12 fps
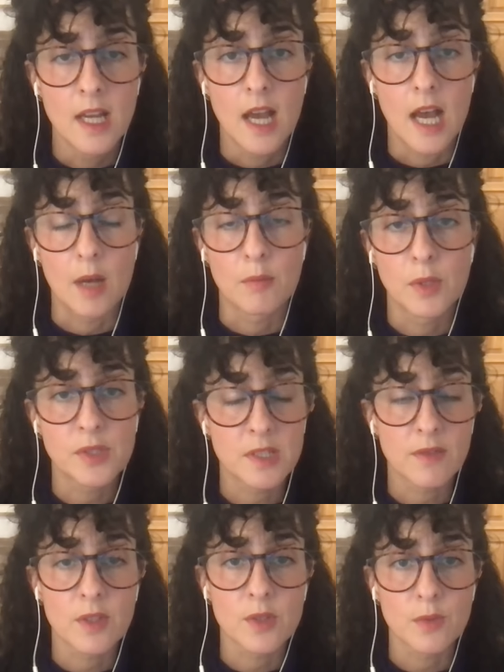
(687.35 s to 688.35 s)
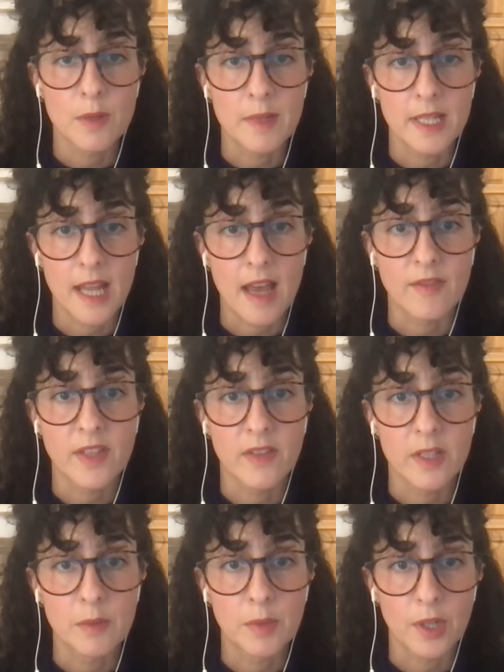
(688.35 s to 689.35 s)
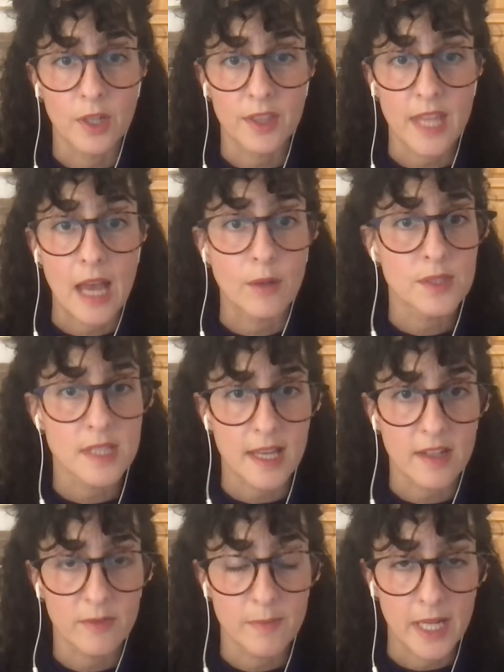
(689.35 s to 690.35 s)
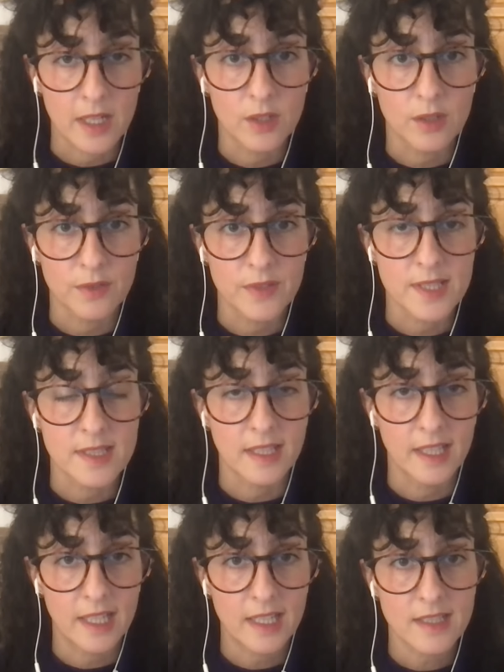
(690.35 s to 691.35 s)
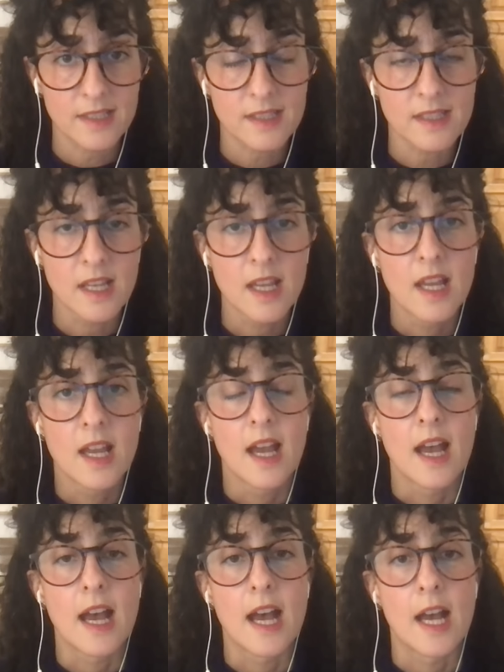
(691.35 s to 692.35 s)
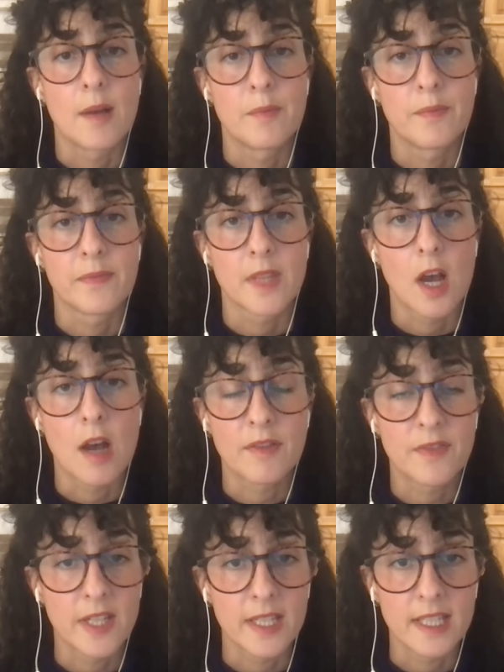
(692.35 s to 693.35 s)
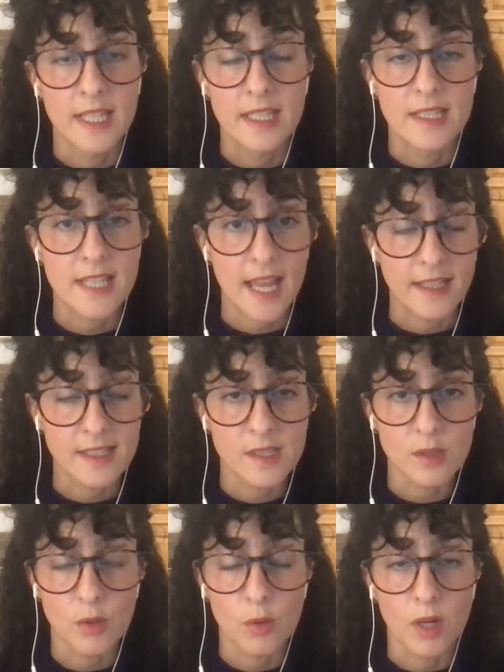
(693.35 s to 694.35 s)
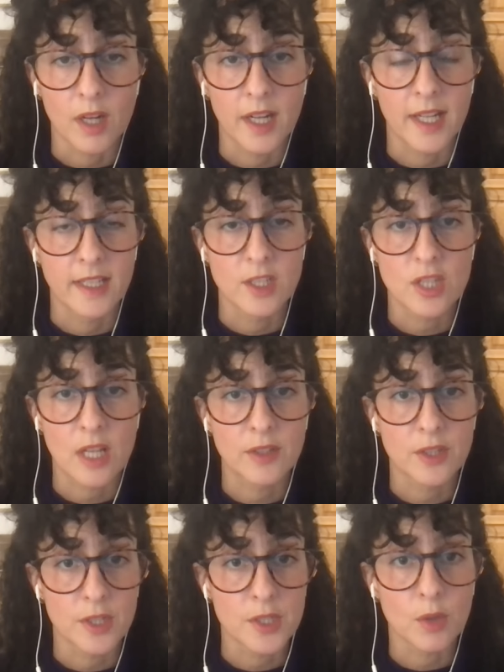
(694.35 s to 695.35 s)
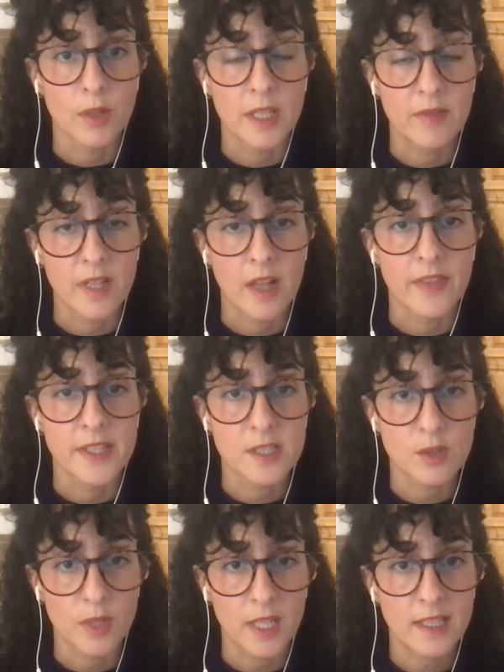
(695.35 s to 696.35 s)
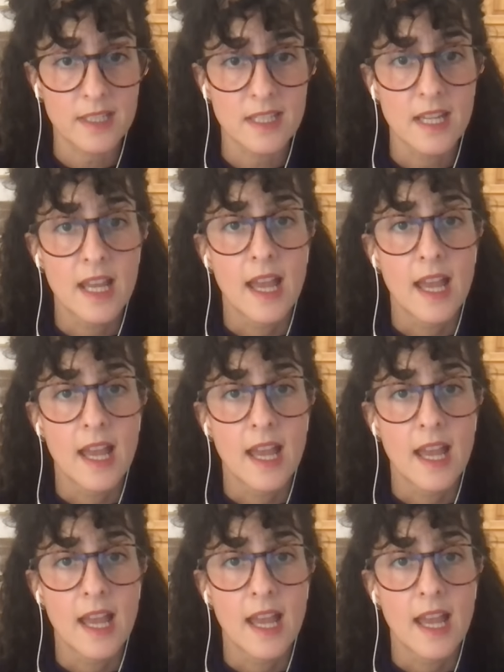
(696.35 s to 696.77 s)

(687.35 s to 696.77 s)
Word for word: uh, most of those women have given birth outside of medical facilities, um, often in tents or in shelters or even on the street.